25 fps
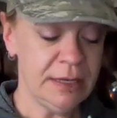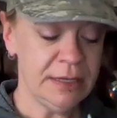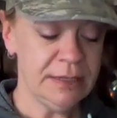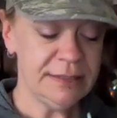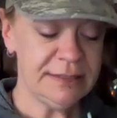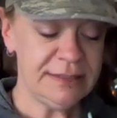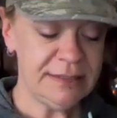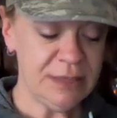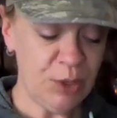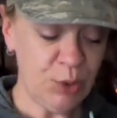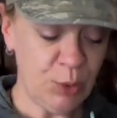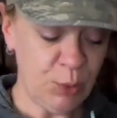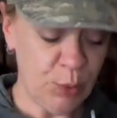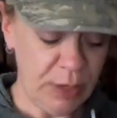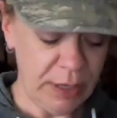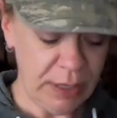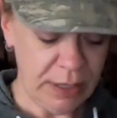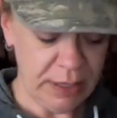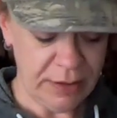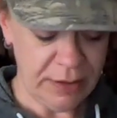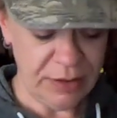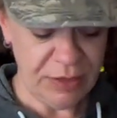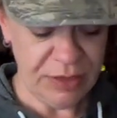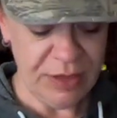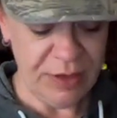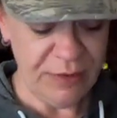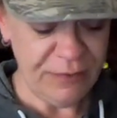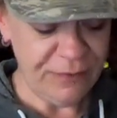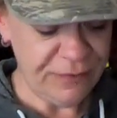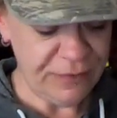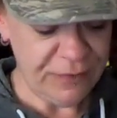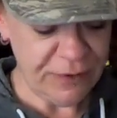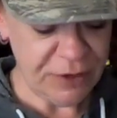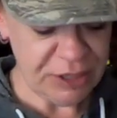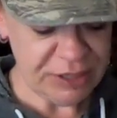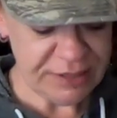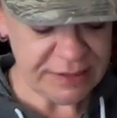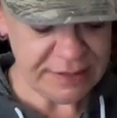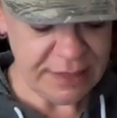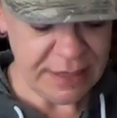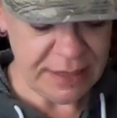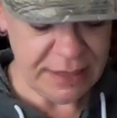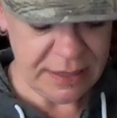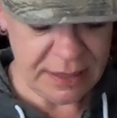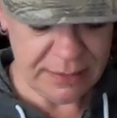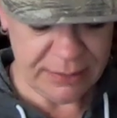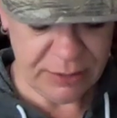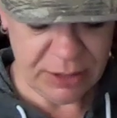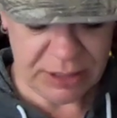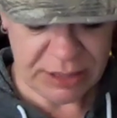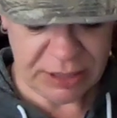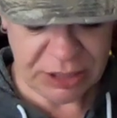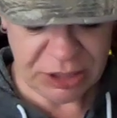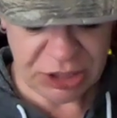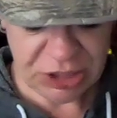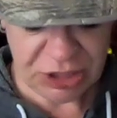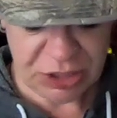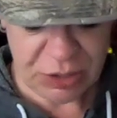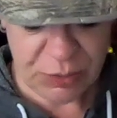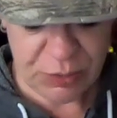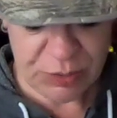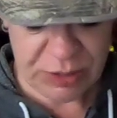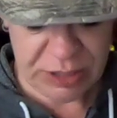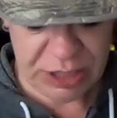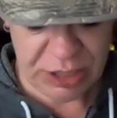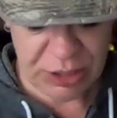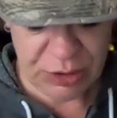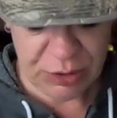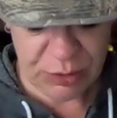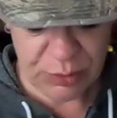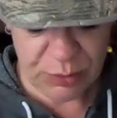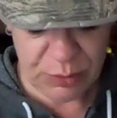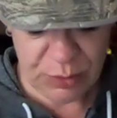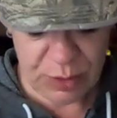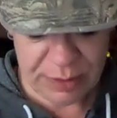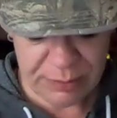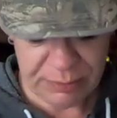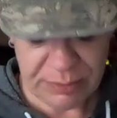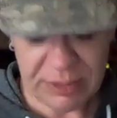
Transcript: So the first thing I'm going to show you,